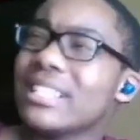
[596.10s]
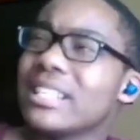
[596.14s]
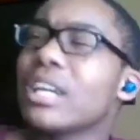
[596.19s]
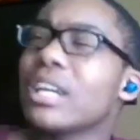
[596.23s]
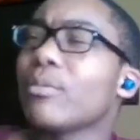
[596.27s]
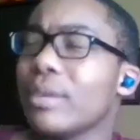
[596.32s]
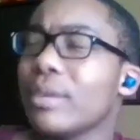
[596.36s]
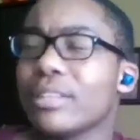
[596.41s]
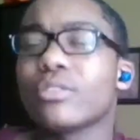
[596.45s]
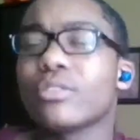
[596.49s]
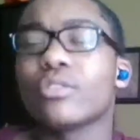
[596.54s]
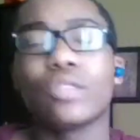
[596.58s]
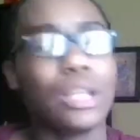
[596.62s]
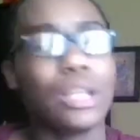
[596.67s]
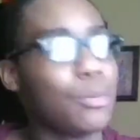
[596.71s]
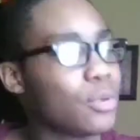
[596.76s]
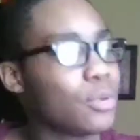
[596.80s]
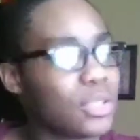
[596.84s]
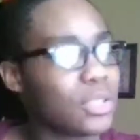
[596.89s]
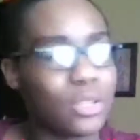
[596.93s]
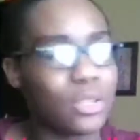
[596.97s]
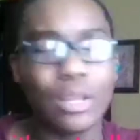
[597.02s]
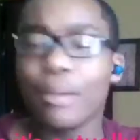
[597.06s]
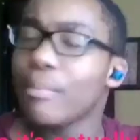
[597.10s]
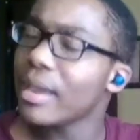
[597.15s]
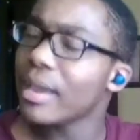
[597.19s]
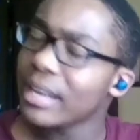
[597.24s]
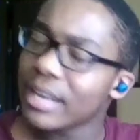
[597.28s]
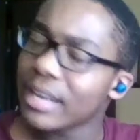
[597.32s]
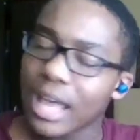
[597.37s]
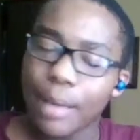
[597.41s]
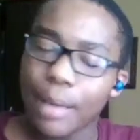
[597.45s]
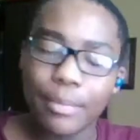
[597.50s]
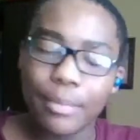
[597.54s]
Razor's keyboards. See, it may
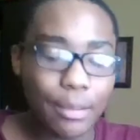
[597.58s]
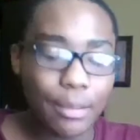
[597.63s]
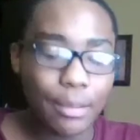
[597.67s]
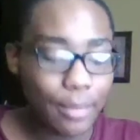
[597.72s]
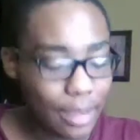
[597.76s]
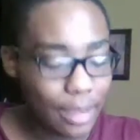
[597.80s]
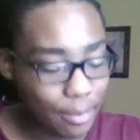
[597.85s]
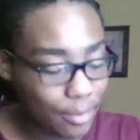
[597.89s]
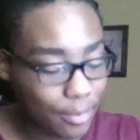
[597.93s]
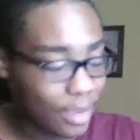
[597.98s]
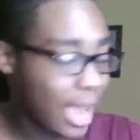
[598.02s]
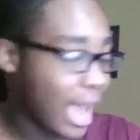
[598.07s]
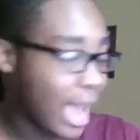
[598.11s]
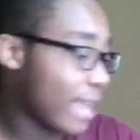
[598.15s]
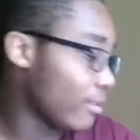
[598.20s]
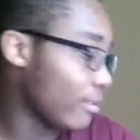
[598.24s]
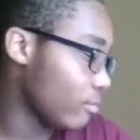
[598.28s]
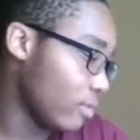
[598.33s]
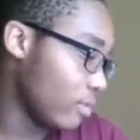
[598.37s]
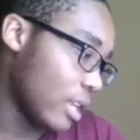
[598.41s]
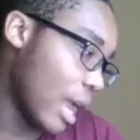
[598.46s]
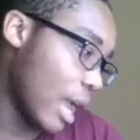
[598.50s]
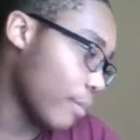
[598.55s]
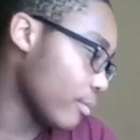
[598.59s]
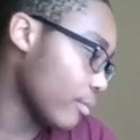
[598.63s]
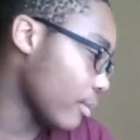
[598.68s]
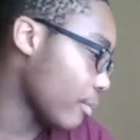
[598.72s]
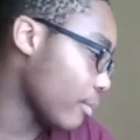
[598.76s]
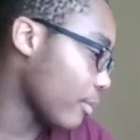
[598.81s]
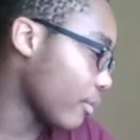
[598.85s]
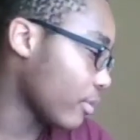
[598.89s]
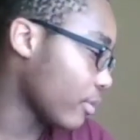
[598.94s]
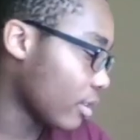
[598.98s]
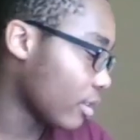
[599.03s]
not be, it may be. I can't
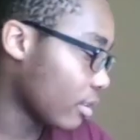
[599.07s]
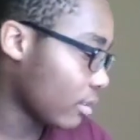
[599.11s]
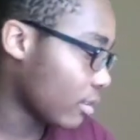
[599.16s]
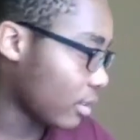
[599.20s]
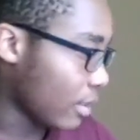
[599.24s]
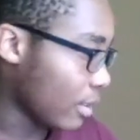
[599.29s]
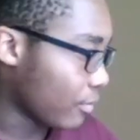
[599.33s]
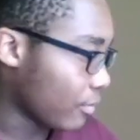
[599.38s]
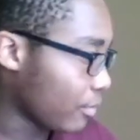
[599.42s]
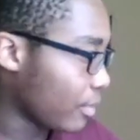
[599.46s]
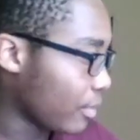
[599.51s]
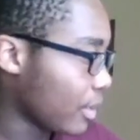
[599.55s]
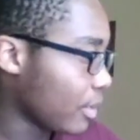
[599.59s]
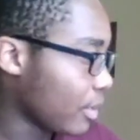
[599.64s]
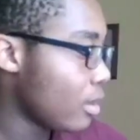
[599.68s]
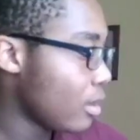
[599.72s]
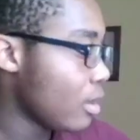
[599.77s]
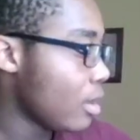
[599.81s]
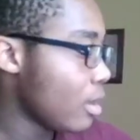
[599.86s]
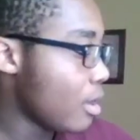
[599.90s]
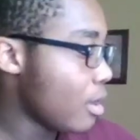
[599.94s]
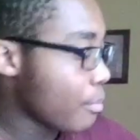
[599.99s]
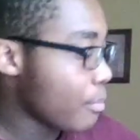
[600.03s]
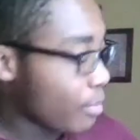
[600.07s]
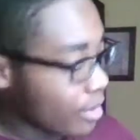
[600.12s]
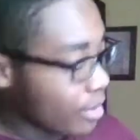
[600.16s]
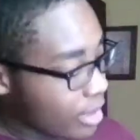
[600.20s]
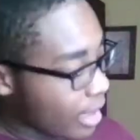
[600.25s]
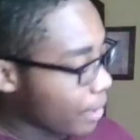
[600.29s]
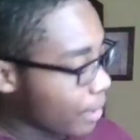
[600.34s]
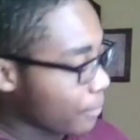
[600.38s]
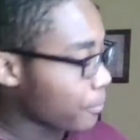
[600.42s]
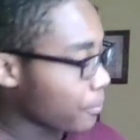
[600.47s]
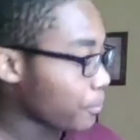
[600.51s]
remember for the love of me. But
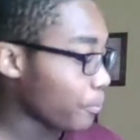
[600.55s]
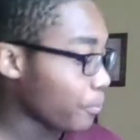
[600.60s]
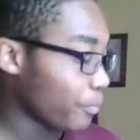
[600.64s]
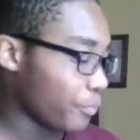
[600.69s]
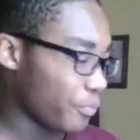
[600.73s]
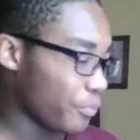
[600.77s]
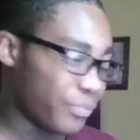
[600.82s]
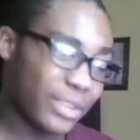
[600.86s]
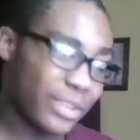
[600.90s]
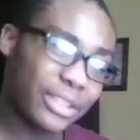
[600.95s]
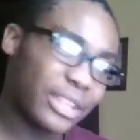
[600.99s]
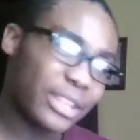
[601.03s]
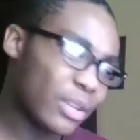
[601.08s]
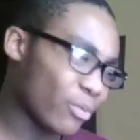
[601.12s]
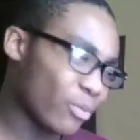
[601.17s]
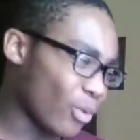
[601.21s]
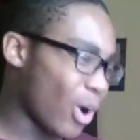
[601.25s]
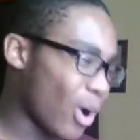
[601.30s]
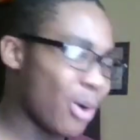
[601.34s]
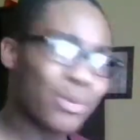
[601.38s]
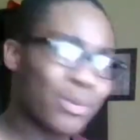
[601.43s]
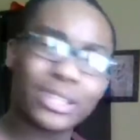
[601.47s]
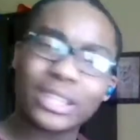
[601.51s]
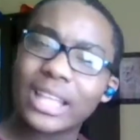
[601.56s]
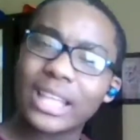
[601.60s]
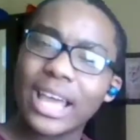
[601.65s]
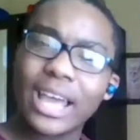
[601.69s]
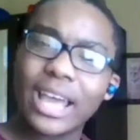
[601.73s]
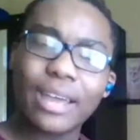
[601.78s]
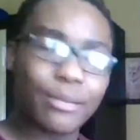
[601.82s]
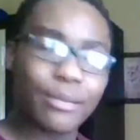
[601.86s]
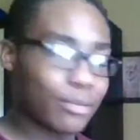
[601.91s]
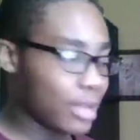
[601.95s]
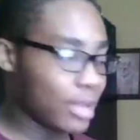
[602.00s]
yeah, Nothing wrong with
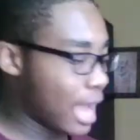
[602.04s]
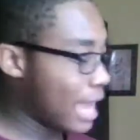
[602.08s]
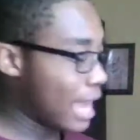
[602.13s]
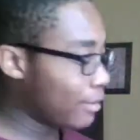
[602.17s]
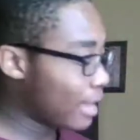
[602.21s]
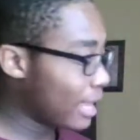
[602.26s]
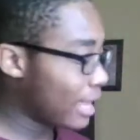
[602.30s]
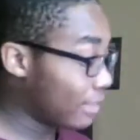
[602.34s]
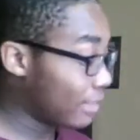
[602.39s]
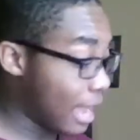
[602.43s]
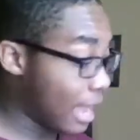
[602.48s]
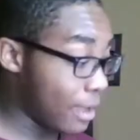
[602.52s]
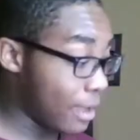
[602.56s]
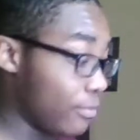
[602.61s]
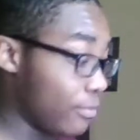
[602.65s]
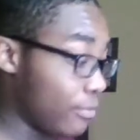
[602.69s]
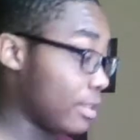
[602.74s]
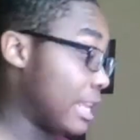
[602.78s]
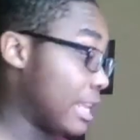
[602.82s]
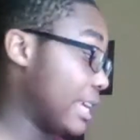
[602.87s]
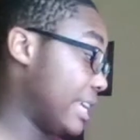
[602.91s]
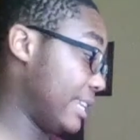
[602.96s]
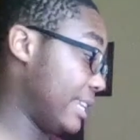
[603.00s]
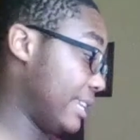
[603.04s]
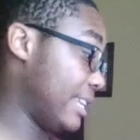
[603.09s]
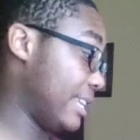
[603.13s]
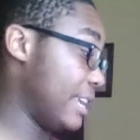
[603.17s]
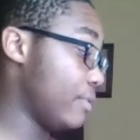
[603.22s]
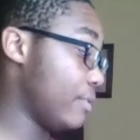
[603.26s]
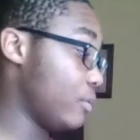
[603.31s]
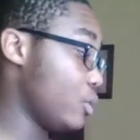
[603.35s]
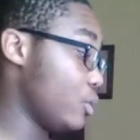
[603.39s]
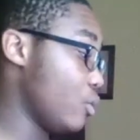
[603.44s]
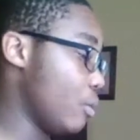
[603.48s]
that. I like it
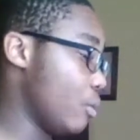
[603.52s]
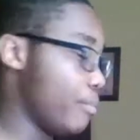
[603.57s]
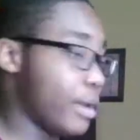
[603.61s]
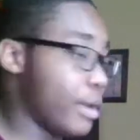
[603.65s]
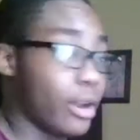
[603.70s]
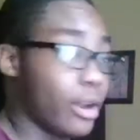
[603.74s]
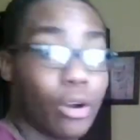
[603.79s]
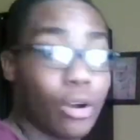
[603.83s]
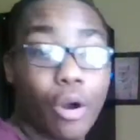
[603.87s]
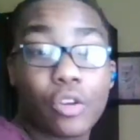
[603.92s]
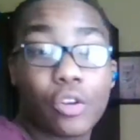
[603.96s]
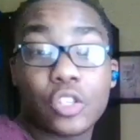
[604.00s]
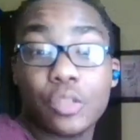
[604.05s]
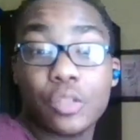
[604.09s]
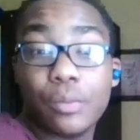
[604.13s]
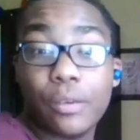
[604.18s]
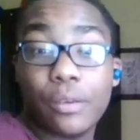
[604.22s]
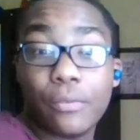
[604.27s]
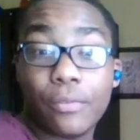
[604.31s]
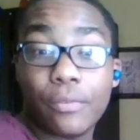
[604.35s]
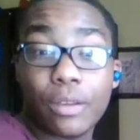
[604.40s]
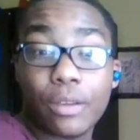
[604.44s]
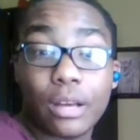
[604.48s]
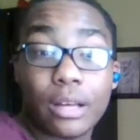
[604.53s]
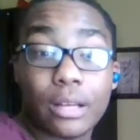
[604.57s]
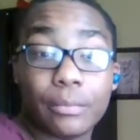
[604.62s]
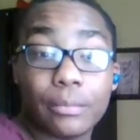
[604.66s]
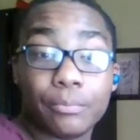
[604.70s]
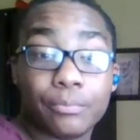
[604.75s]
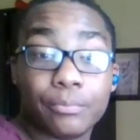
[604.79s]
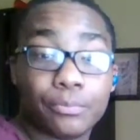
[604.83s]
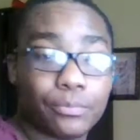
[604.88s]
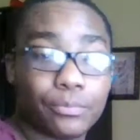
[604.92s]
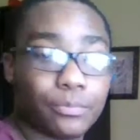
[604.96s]
gives you a better
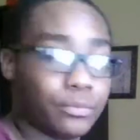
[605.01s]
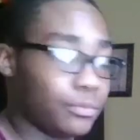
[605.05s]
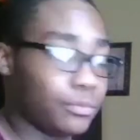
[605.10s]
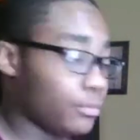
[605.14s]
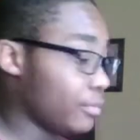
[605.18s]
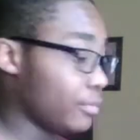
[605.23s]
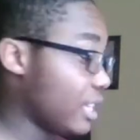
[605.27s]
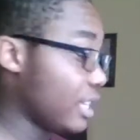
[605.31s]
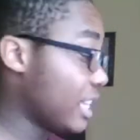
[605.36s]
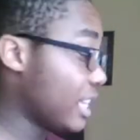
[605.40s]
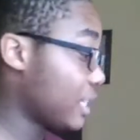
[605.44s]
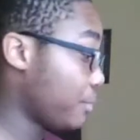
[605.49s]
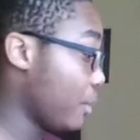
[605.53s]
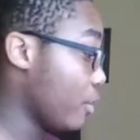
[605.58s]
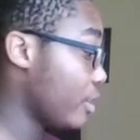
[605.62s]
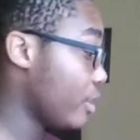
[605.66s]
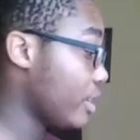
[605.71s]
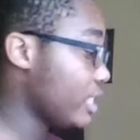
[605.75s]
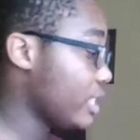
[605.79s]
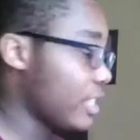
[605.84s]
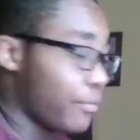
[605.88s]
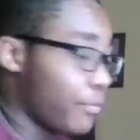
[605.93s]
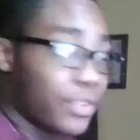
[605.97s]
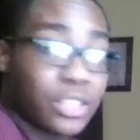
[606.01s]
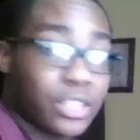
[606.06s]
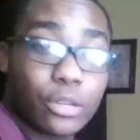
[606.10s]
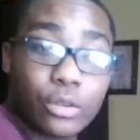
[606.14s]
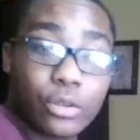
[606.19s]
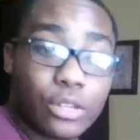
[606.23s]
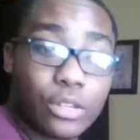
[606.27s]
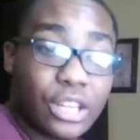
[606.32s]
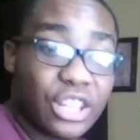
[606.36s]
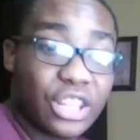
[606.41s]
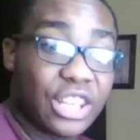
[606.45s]
RGB experience if it's
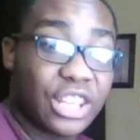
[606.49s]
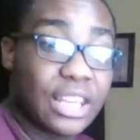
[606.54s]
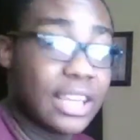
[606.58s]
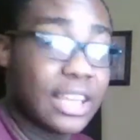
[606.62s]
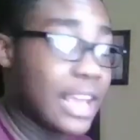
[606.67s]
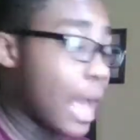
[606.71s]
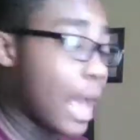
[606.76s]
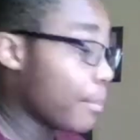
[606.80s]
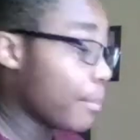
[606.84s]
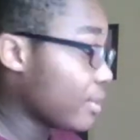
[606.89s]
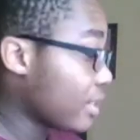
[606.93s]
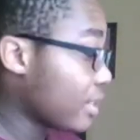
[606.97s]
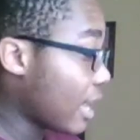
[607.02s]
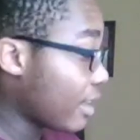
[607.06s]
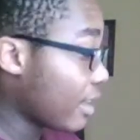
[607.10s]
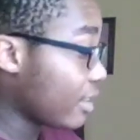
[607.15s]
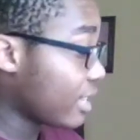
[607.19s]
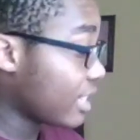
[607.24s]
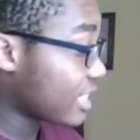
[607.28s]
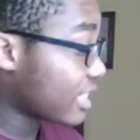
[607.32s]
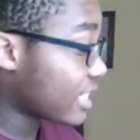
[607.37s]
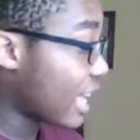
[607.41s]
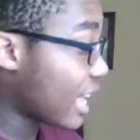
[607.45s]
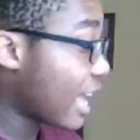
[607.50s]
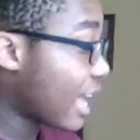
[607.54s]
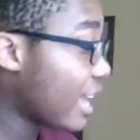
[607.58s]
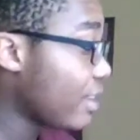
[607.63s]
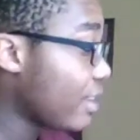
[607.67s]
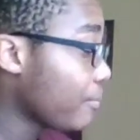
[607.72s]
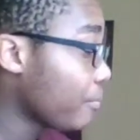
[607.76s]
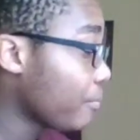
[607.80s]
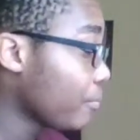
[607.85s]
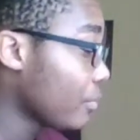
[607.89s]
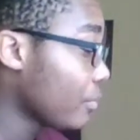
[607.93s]
underneath the keycap and not on the
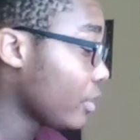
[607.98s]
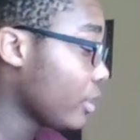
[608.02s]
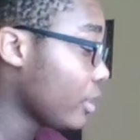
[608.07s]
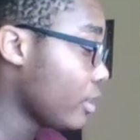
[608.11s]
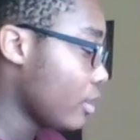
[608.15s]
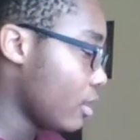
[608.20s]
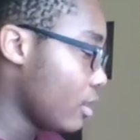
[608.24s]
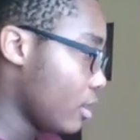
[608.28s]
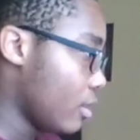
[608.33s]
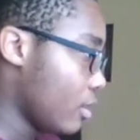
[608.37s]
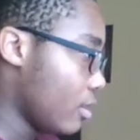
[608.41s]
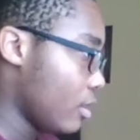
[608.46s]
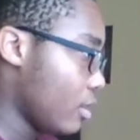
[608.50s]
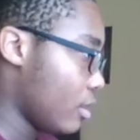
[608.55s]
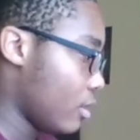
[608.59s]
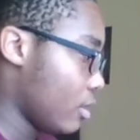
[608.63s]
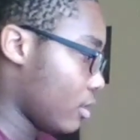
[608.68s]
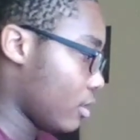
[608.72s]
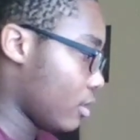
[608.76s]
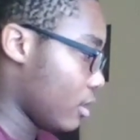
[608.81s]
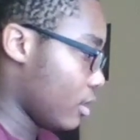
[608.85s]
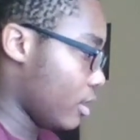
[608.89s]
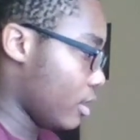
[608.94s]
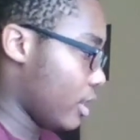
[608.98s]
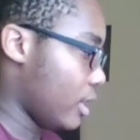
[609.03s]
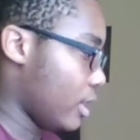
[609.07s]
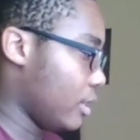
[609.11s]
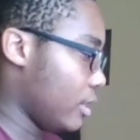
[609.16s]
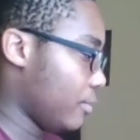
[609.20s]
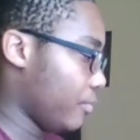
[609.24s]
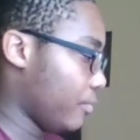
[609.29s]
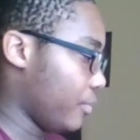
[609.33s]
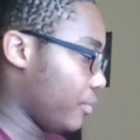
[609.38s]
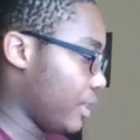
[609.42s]
side.
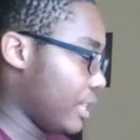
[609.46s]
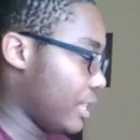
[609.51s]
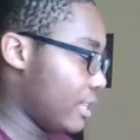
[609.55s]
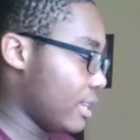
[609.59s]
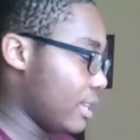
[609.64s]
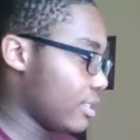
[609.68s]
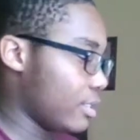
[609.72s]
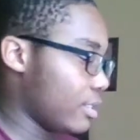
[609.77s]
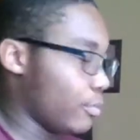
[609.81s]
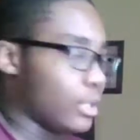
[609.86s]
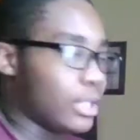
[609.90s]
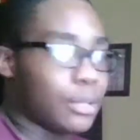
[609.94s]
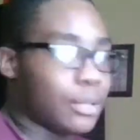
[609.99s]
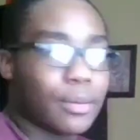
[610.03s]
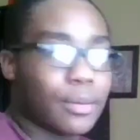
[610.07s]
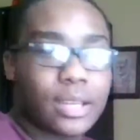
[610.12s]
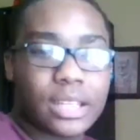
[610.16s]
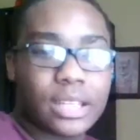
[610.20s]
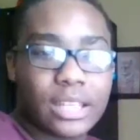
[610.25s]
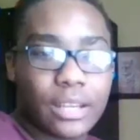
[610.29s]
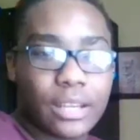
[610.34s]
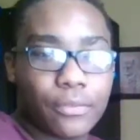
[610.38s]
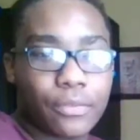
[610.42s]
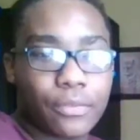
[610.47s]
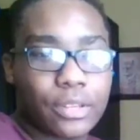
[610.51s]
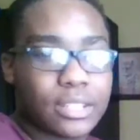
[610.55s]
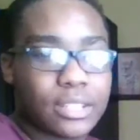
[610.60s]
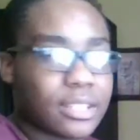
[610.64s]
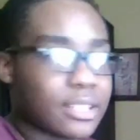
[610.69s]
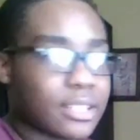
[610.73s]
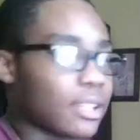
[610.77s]
It doesn't really make a difference.